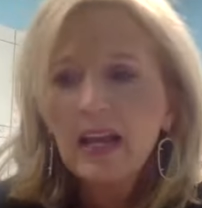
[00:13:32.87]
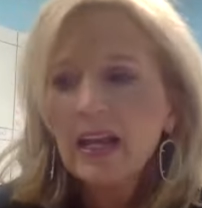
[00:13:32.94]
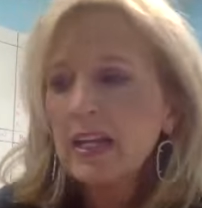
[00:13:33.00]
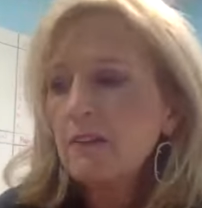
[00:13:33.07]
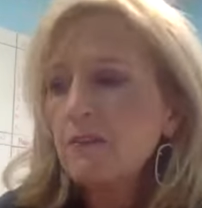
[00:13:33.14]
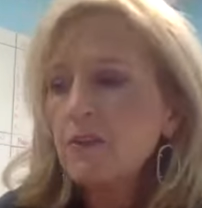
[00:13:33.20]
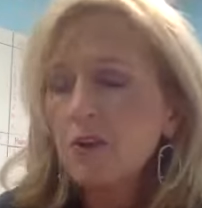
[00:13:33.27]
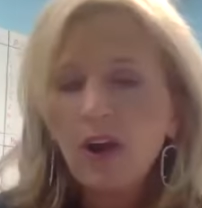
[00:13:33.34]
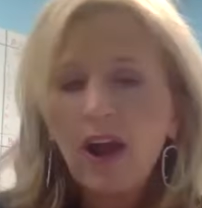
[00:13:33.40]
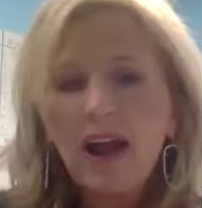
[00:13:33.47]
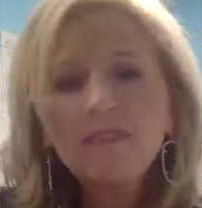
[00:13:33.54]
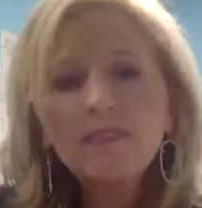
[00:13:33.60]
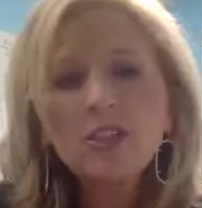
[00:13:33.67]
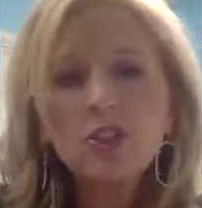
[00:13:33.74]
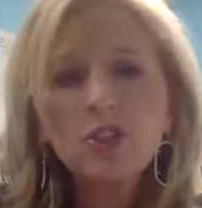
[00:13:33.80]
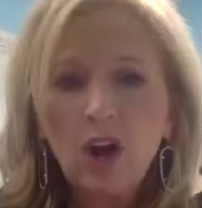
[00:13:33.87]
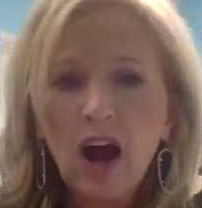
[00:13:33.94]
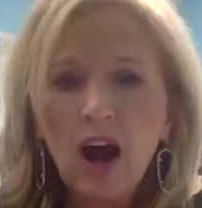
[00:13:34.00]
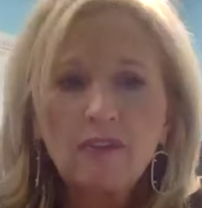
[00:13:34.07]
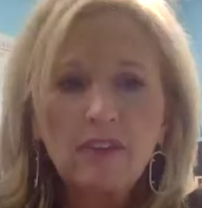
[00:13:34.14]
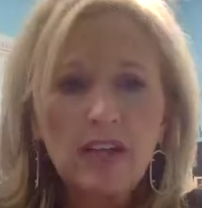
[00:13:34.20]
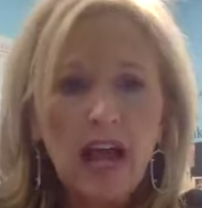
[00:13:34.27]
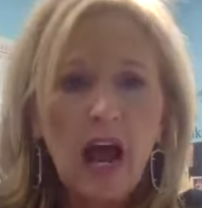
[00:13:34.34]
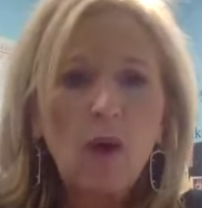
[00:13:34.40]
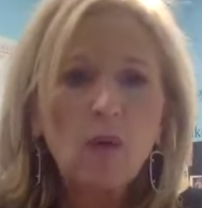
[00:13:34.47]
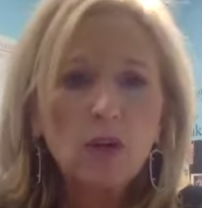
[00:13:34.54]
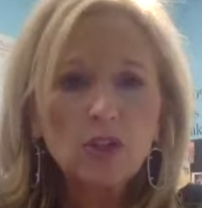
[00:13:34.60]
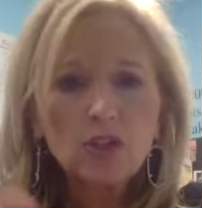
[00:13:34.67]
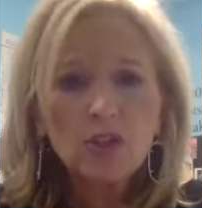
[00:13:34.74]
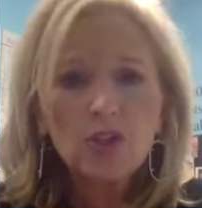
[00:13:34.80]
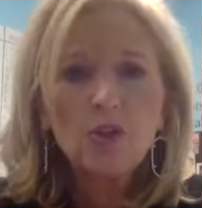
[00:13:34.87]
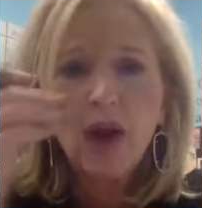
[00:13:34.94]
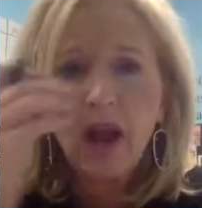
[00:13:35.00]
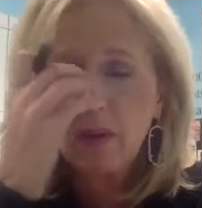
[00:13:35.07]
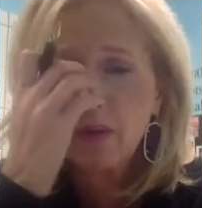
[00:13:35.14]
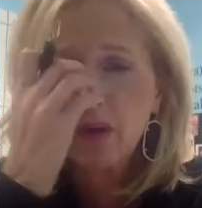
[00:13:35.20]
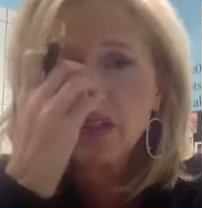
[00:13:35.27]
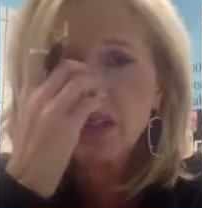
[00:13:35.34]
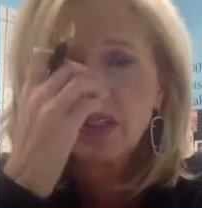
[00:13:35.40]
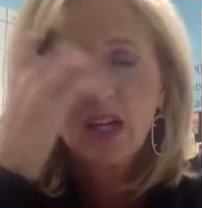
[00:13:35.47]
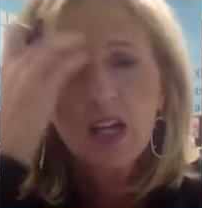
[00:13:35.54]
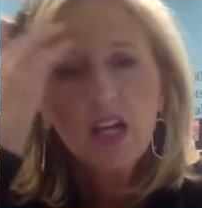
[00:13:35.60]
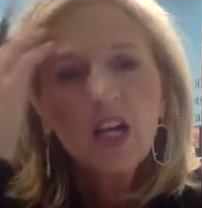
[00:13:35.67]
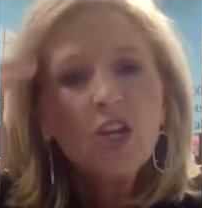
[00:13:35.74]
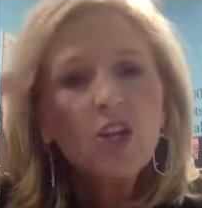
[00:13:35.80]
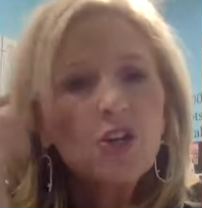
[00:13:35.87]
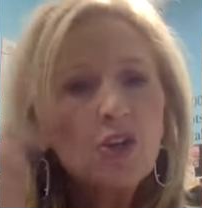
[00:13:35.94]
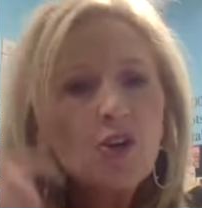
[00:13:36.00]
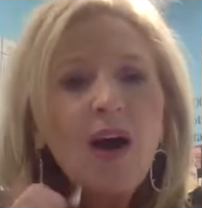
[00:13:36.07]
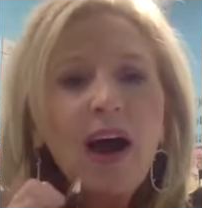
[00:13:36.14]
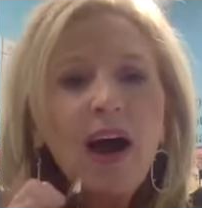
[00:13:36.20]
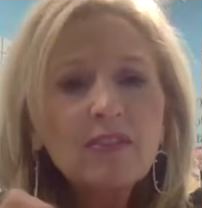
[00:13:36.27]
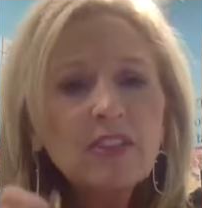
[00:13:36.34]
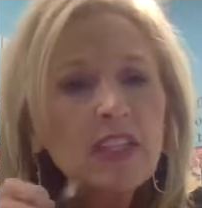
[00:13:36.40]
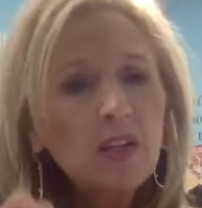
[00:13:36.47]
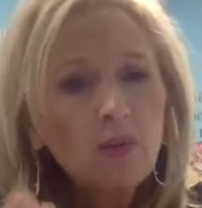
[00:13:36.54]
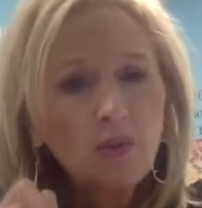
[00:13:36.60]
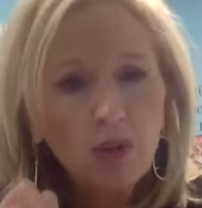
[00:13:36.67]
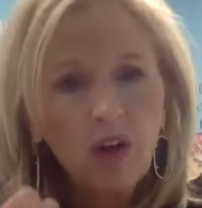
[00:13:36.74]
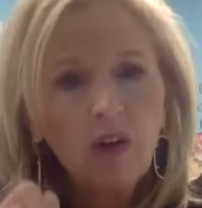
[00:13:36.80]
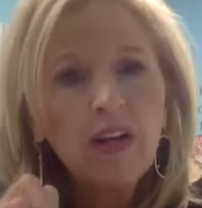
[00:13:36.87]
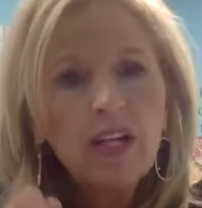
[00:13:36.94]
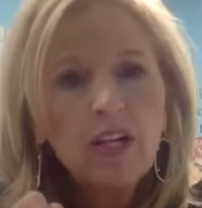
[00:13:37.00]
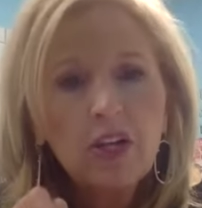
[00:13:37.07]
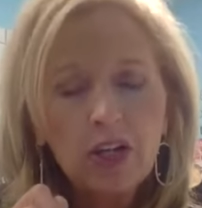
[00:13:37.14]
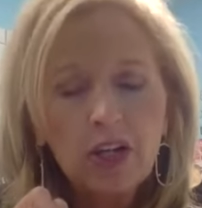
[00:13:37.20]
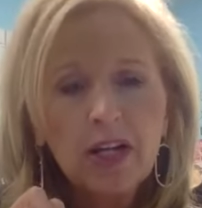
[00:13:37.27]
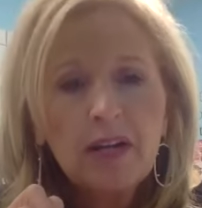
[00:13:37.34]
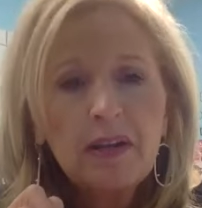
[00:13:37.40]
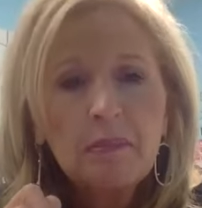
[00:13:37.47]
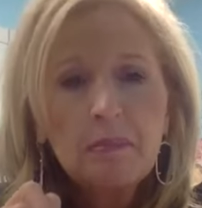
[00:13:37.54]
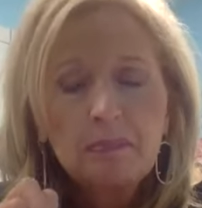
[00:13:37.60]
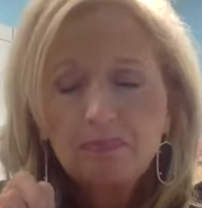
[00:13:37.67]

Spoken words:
And if you're having to drive an hour, 2 hours, you have to get really good